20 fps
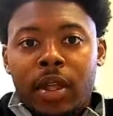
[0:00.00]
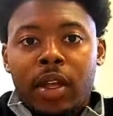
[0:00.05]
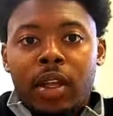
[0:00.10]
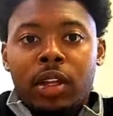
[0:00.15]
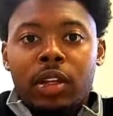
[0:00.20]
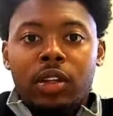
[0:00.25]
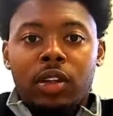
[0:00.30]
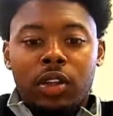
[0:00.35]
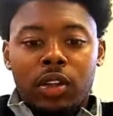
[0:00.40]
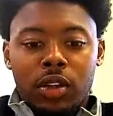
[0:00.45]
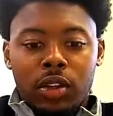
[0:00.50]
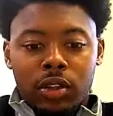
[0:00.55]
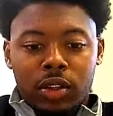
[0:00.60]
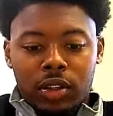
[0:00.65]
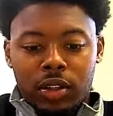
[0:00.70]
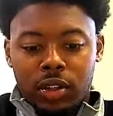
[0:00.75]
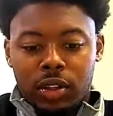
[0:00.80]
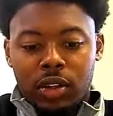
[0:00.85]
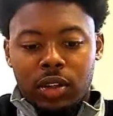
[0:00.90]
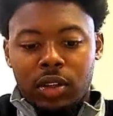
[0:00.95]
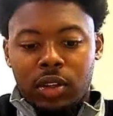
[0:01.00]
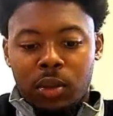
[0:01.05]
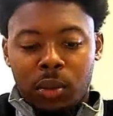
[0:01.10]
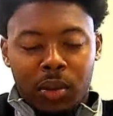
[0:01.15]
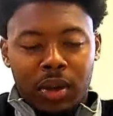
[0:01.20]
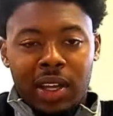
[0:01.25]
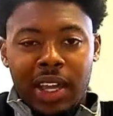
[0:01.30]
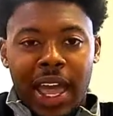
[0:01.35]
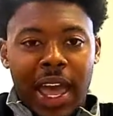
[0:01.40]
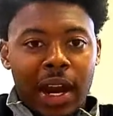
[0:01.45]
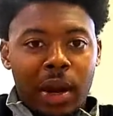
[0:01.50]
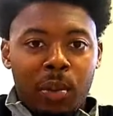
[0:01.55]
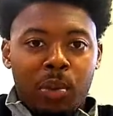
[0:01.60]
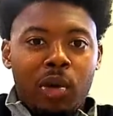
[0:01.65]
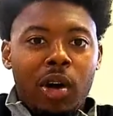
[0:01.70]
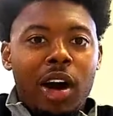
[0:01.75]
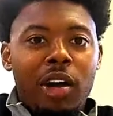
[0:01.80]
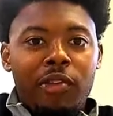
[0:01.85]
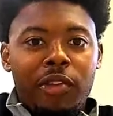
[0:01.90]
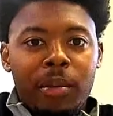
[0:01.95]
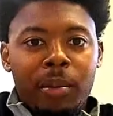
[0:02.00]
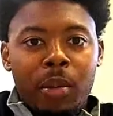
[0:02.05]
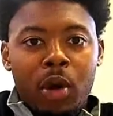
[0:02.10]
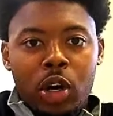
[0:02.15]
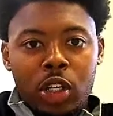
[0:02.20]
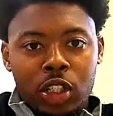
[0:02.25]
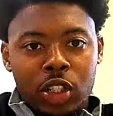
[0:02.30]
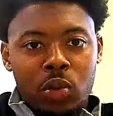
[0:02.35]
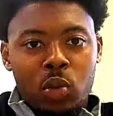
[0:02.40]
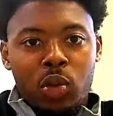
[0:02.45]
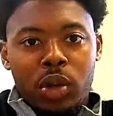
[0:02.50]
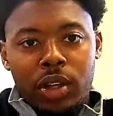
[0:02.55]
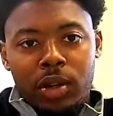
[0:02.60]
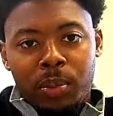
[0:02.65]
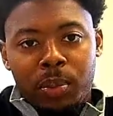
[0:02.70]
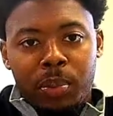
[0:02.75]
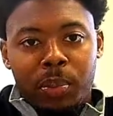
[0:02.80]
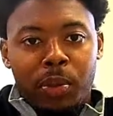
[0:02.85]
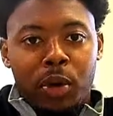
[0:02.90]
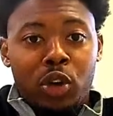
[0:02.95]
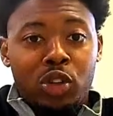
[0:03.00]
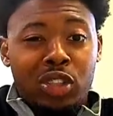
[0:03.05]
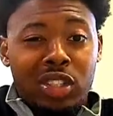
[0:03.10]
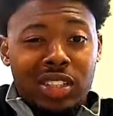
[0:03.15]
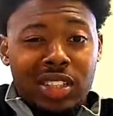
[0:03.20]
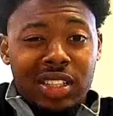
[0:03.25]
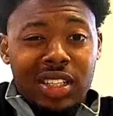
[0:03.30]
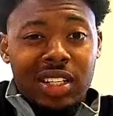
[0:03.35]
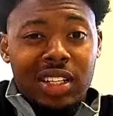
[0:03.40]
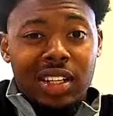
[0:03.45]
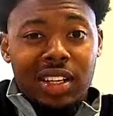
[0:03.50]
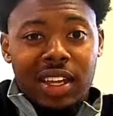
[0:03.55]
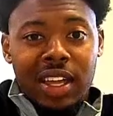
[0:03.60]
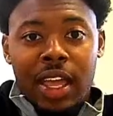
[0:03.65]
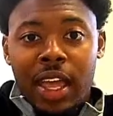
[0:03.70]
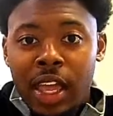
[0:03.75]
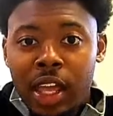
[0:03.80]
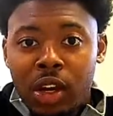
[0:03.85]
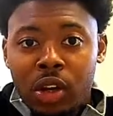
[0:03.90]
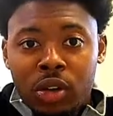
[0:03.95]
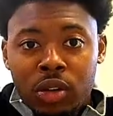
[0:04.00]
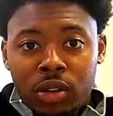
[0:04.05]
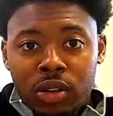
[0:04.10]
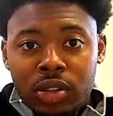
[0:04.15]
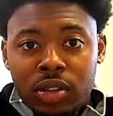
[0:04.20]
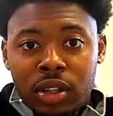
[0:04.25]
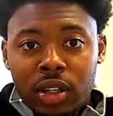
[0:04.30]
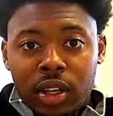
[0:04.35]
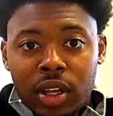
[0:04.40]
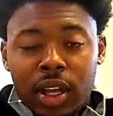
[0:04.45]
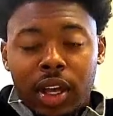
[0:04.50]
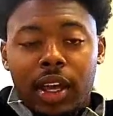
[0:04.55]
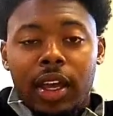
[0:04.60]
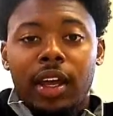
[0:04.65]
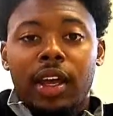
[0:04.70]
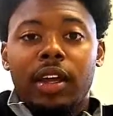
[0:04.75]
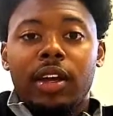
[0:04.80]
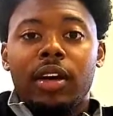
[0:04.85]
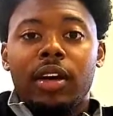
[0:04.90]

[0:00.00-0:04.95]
it had a profit margin with purchasing the heaters and